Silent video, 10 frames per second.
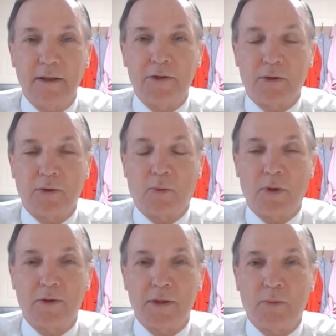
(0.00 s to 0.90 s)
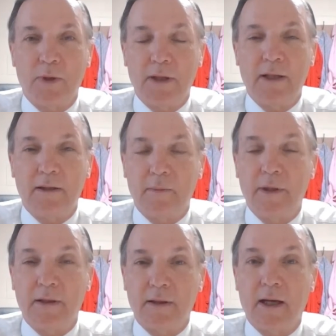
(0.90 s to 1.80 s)
These are the works that we need to
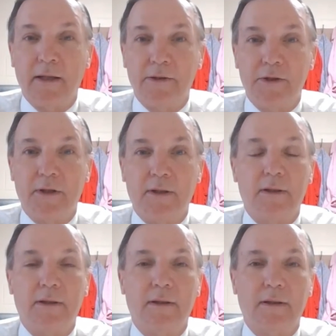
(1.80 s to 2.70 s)
be engaged in.